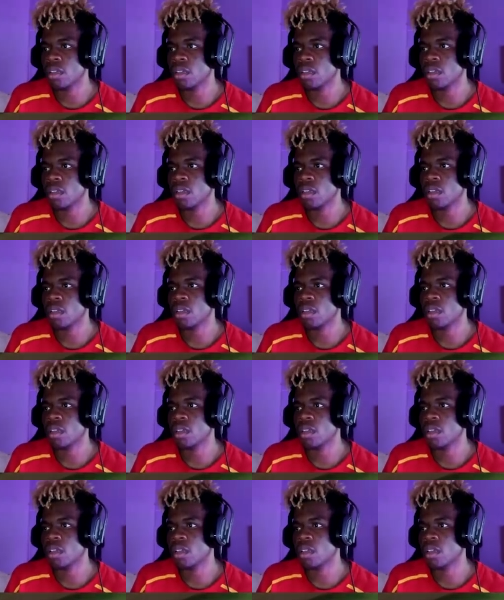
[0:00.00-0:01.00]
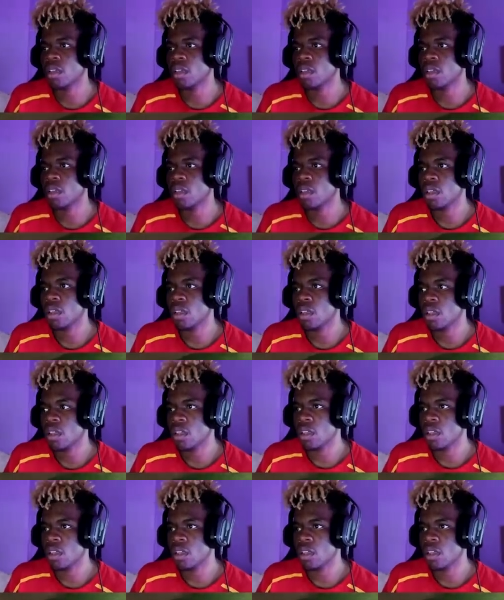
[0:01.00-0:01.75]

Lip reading: Nobody speaks.